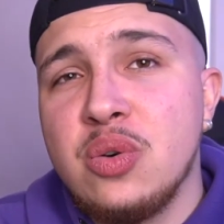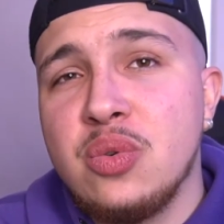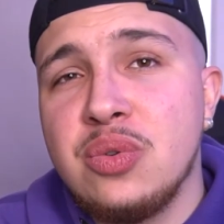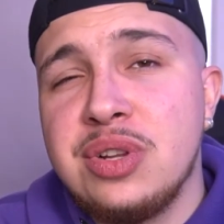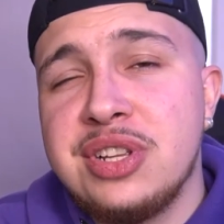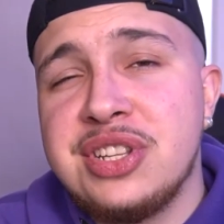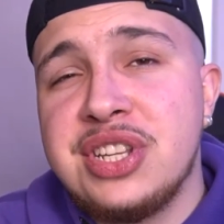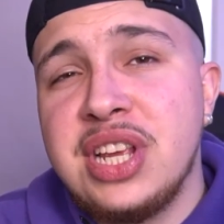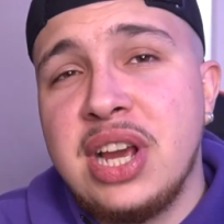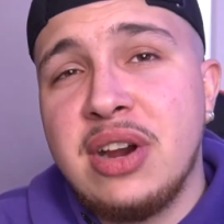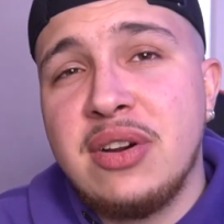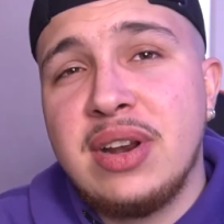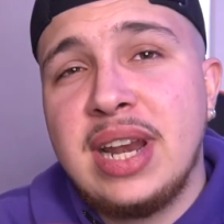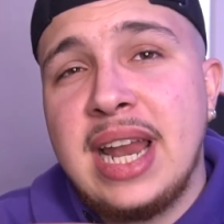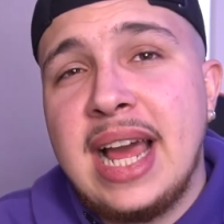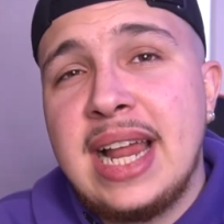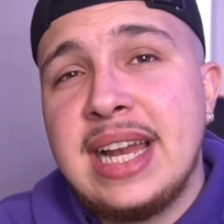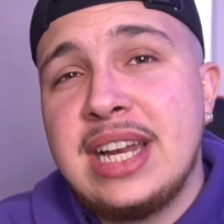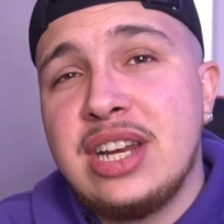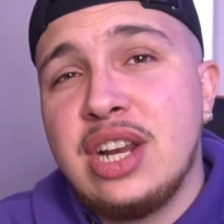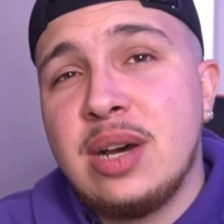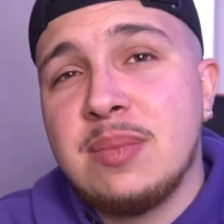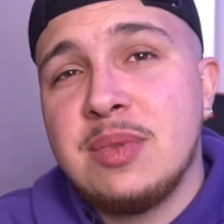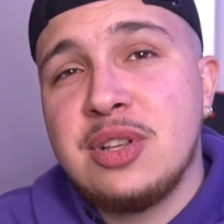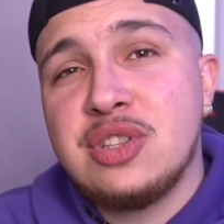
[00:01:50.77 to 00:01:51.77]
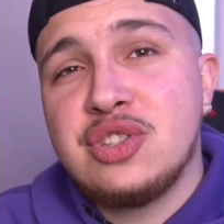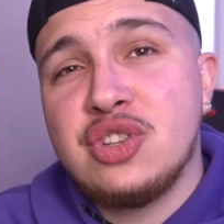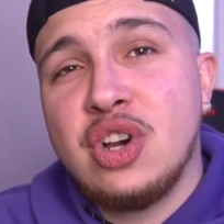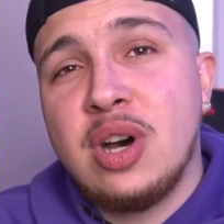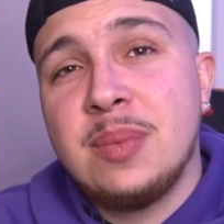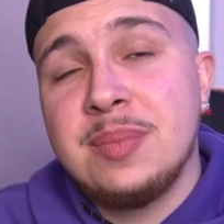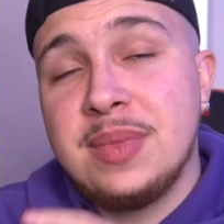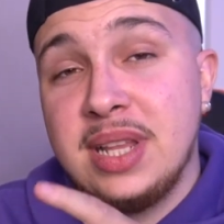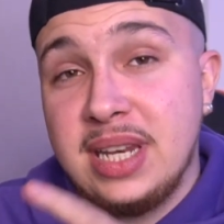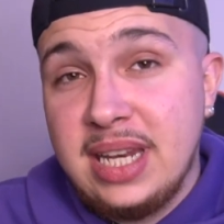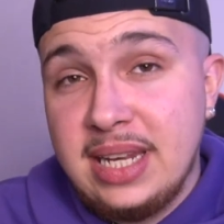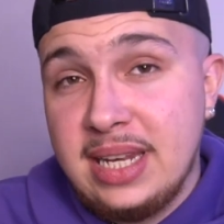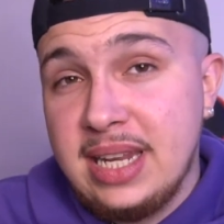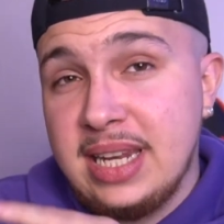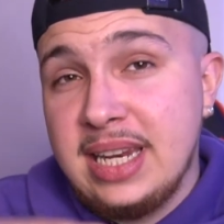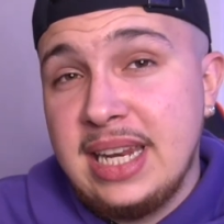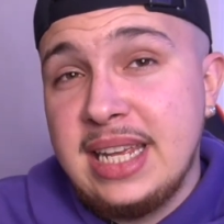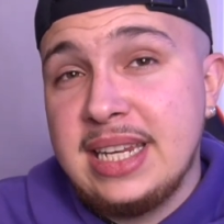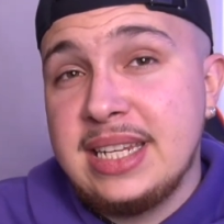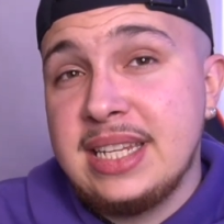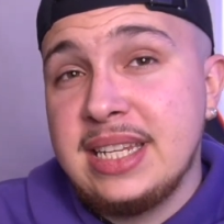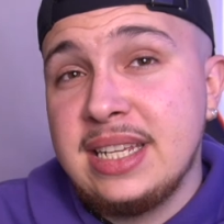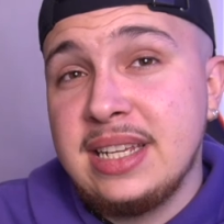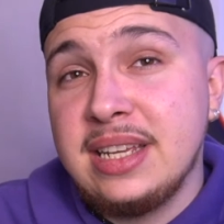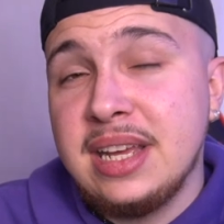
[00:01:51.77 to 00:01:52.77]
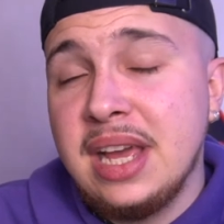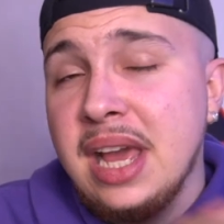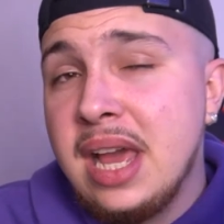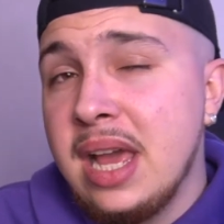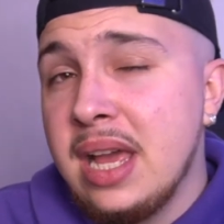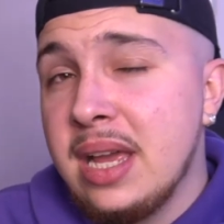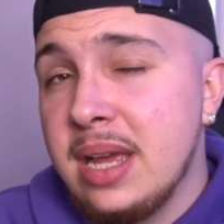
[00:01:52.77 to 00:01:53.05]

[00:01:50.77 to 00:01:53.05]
You see how it landed up the top, the lid here?